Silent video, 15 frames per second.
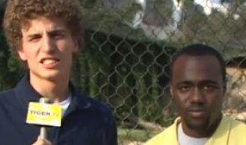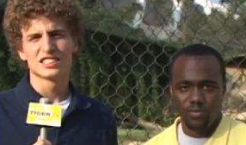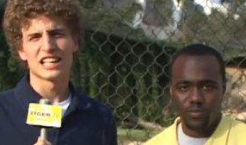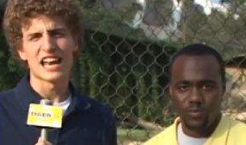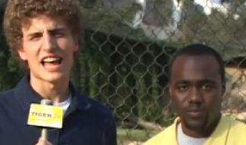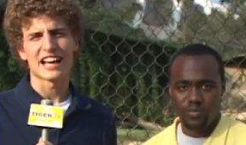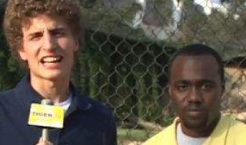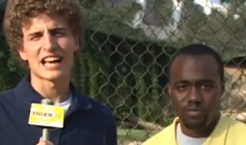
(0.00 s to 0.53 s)

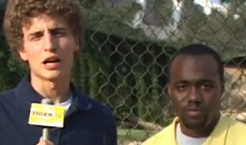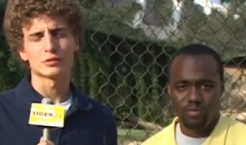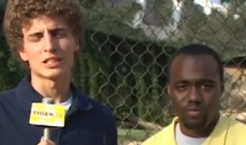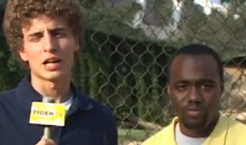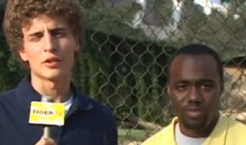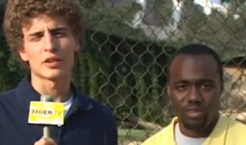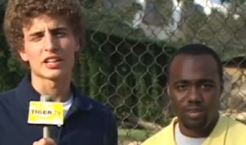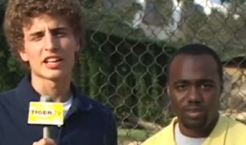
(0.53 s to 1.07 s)
Speaker 1: Today on
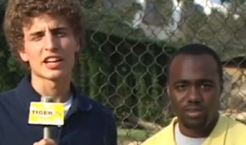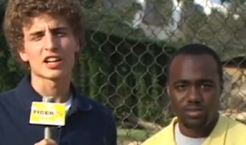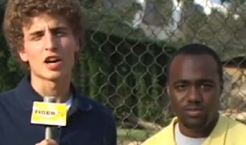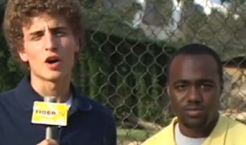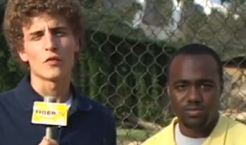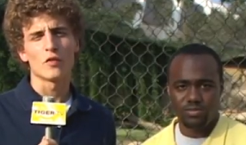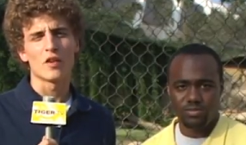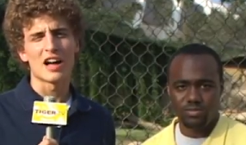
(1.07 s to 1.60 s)
Countdown to
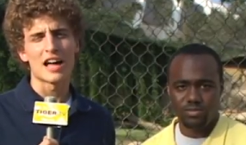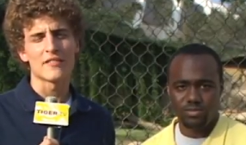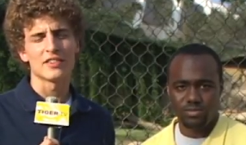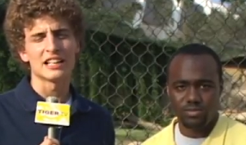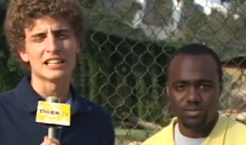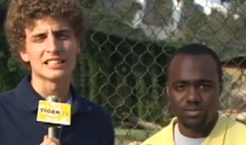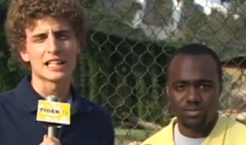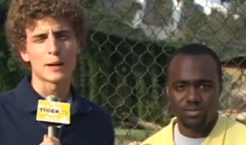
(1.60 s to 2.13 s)
Kickoff, we'll
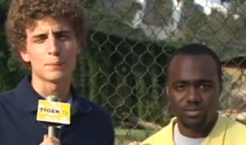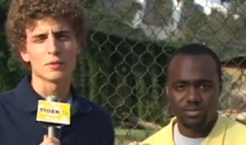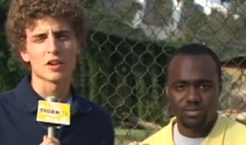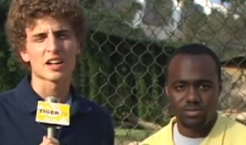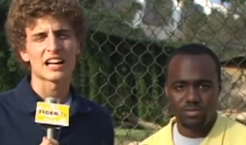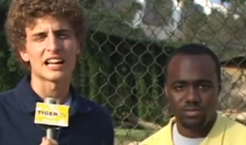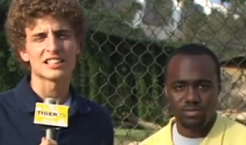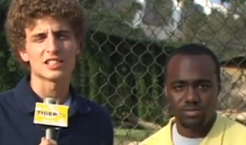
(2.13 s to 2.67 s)
have an in-depth
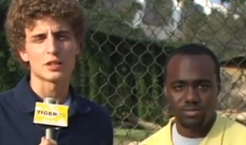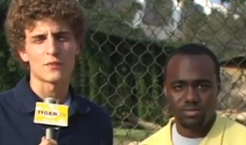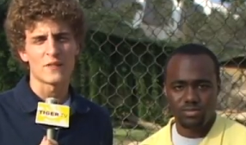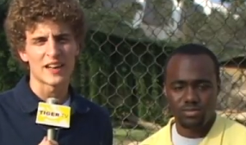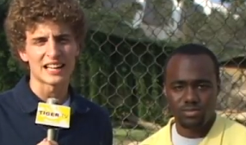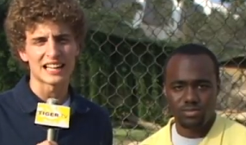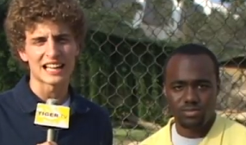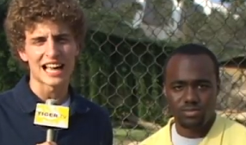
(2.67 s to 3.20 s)
look at the
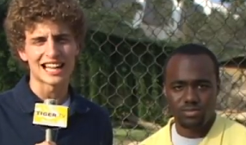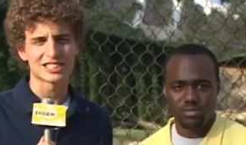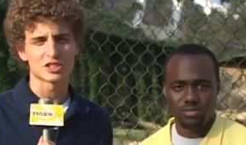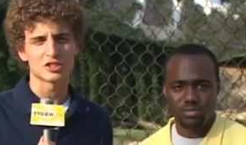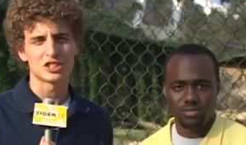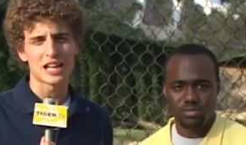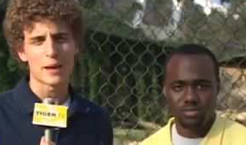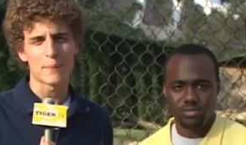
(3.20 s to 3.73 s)
defending
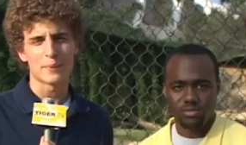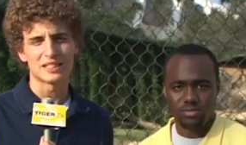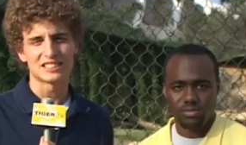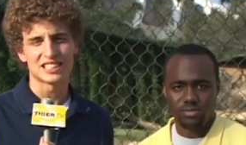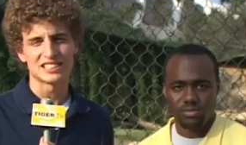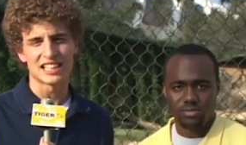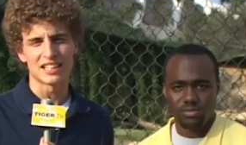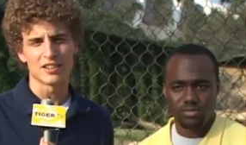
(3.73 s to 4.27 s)
national
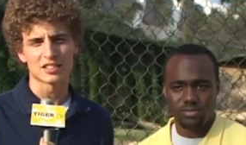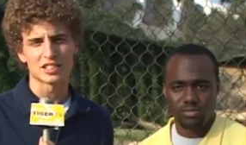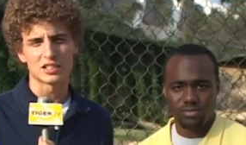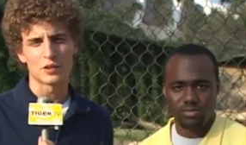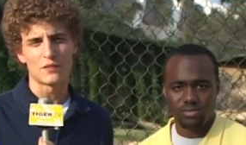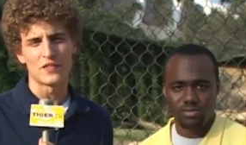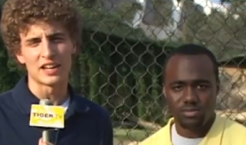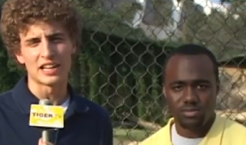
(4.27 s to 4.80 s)
champions as they look to
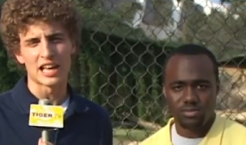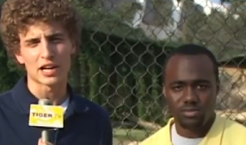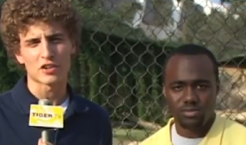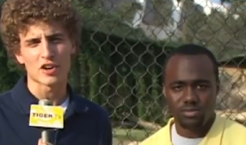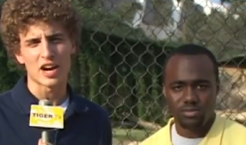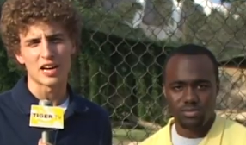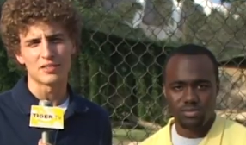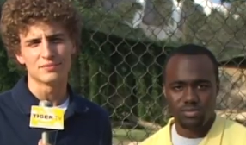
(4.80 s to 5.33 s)
defend their
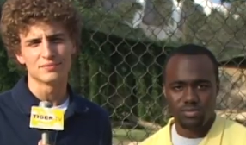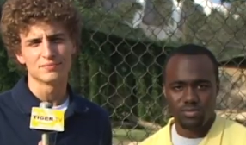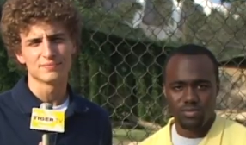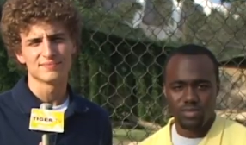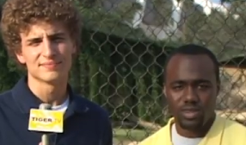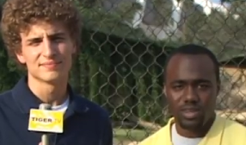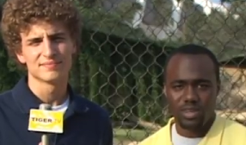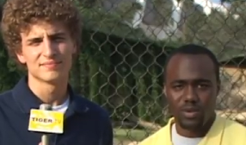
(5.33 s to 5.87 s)
crown.
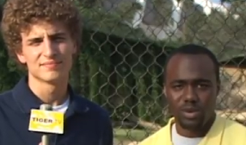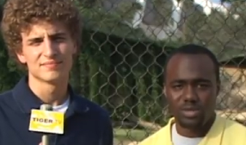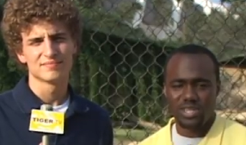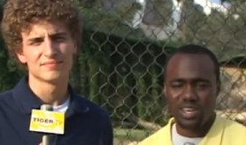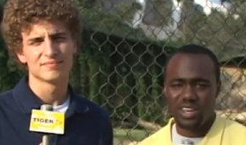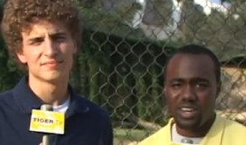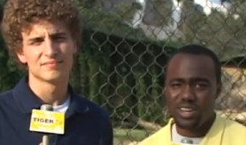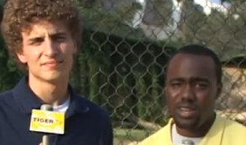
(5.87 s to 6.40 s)
Speaker 2: And we'll
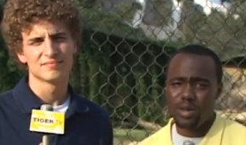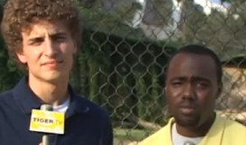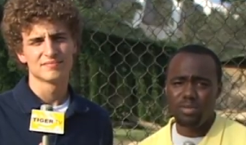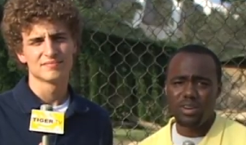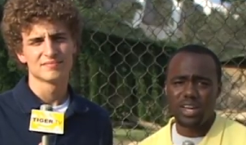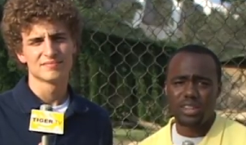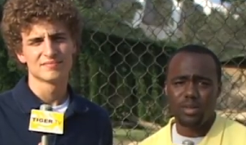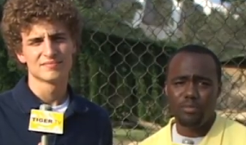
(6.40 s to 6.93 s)
take an in-depth
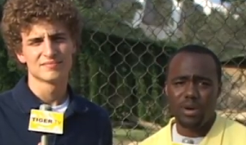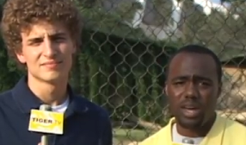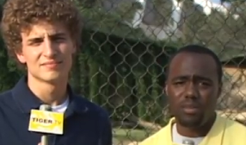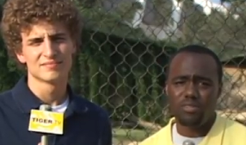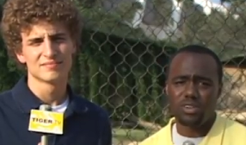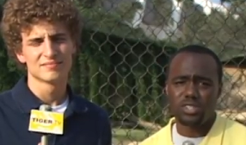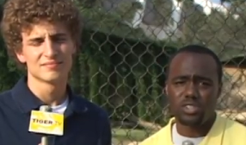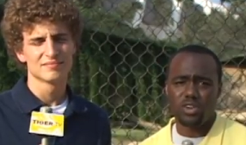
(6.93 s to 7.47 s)
look at the
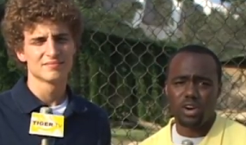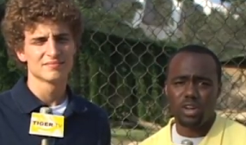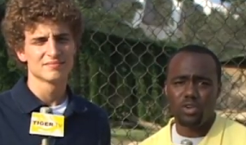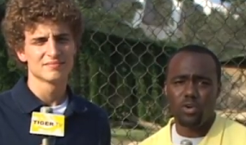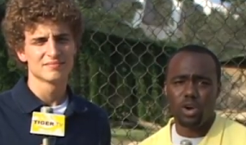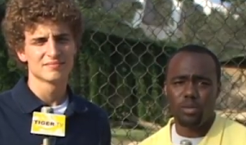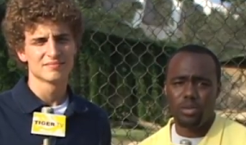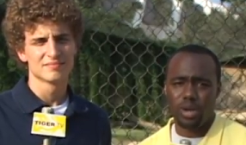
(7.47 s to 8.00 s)
battle for the starting
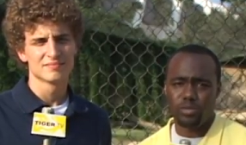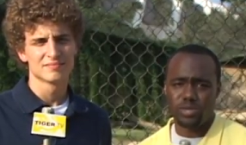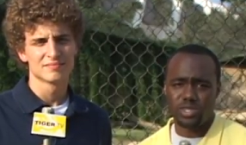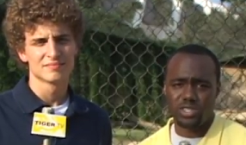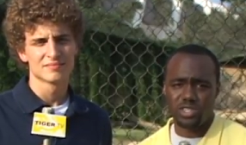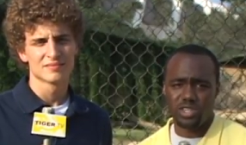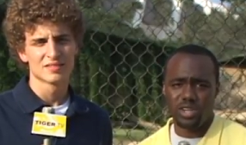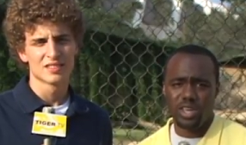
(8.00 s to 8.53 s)
quarterback
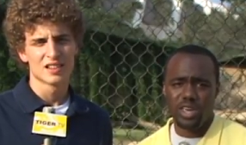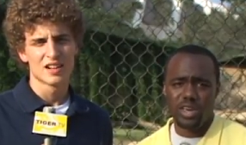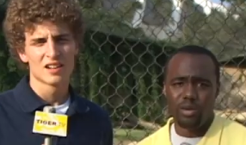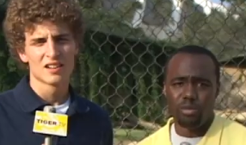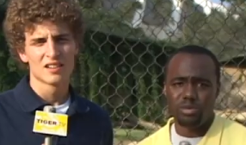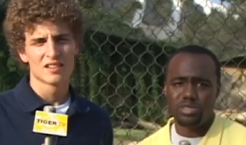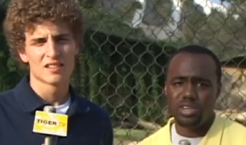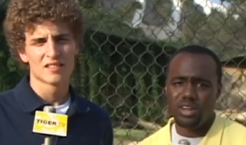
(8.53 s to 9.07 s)
position,
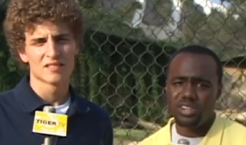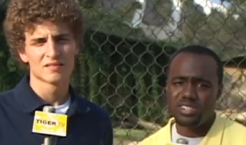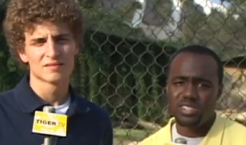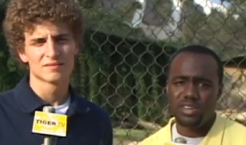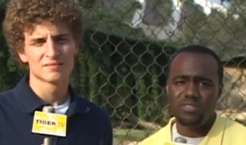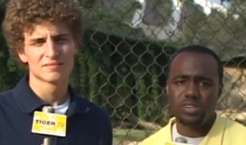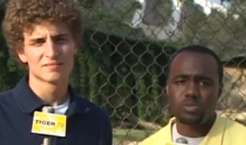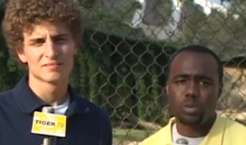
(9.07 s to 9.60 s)
and we'll see how this
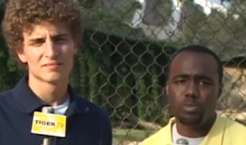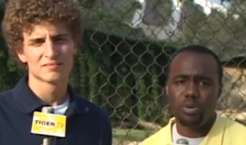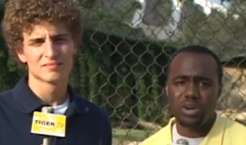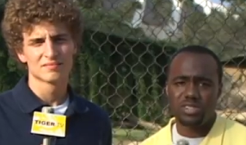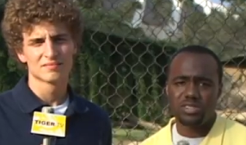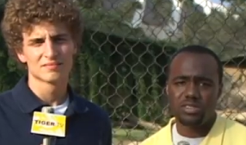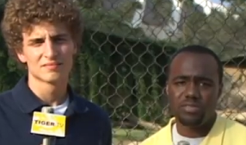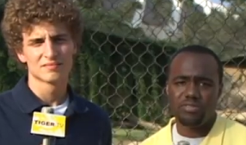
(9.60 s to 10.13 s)
defense
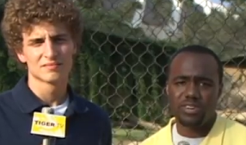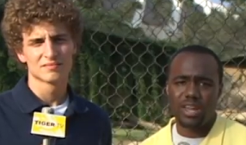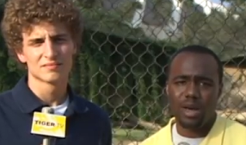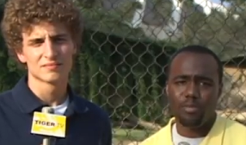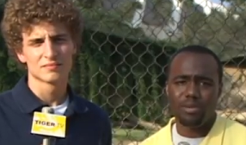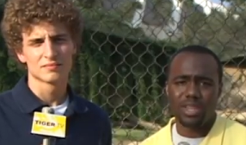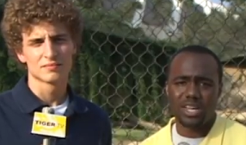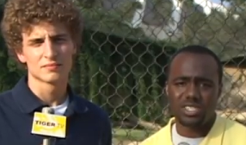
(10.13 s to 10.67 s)
prepares to defend
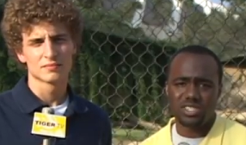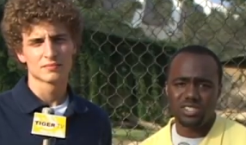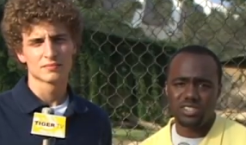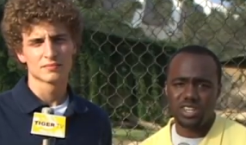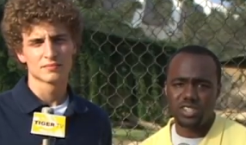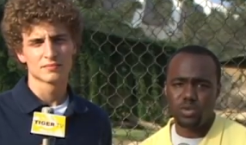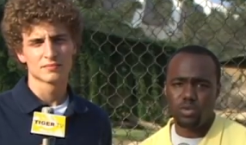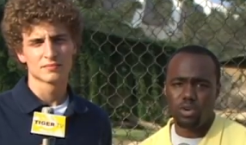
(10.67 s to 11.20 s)
Appalachian
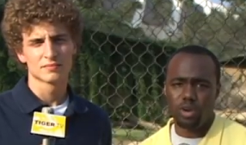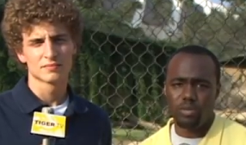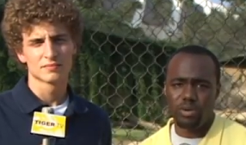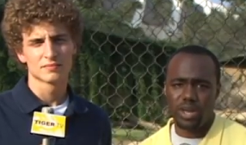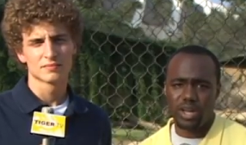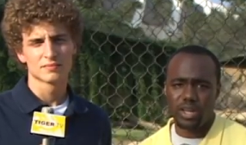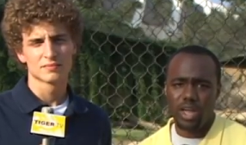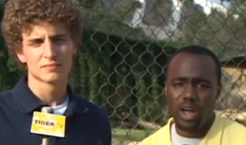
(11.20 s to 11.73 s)
State's quarterback,